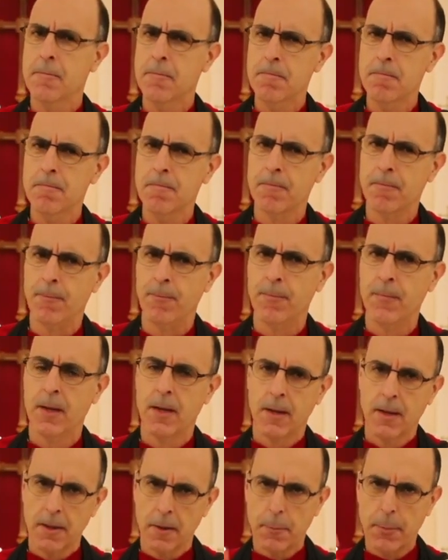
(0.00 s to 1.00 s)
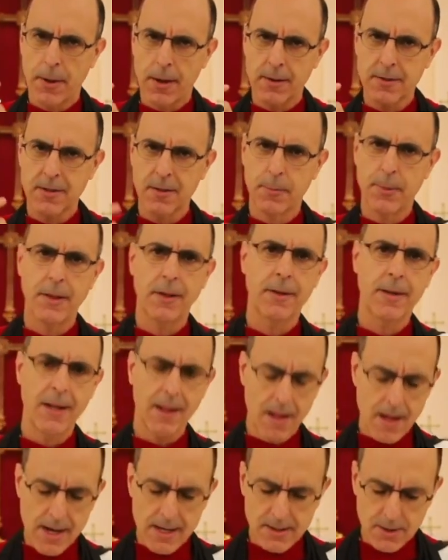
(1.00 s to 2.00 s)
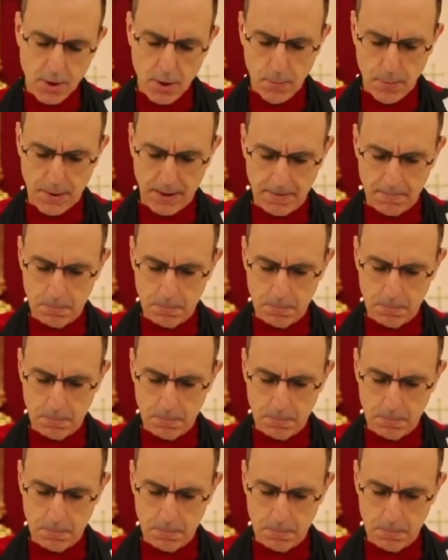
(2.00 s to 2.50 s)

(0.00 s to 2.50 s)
The possibility lies open.